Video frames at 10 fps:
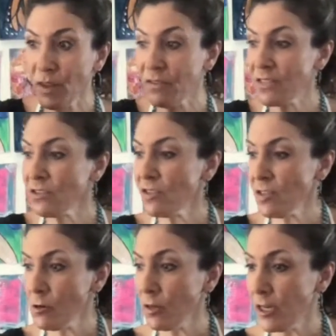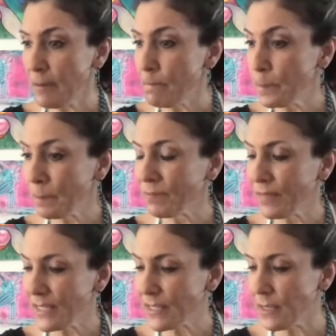This is so good.
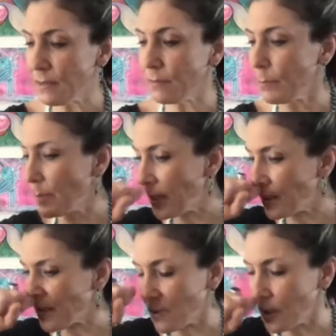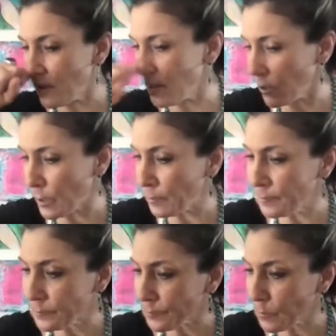It's a peach ginger
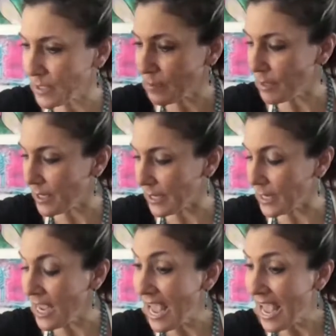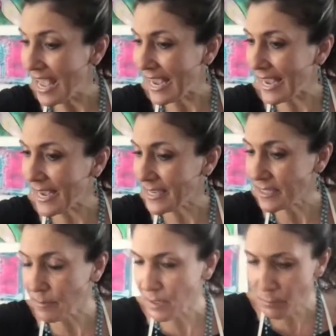with some honey. And
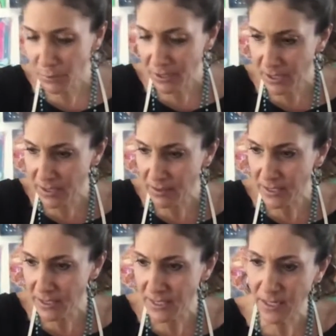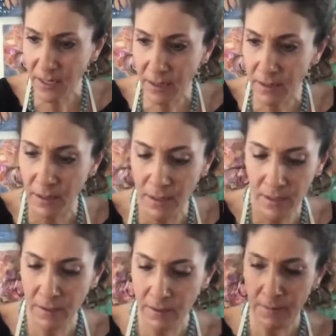I'm going to put in this
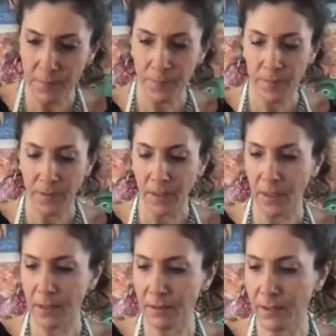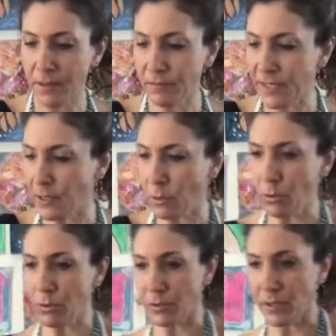kind of lovely
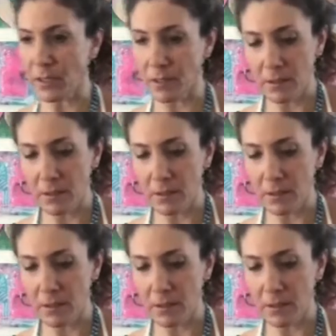gold.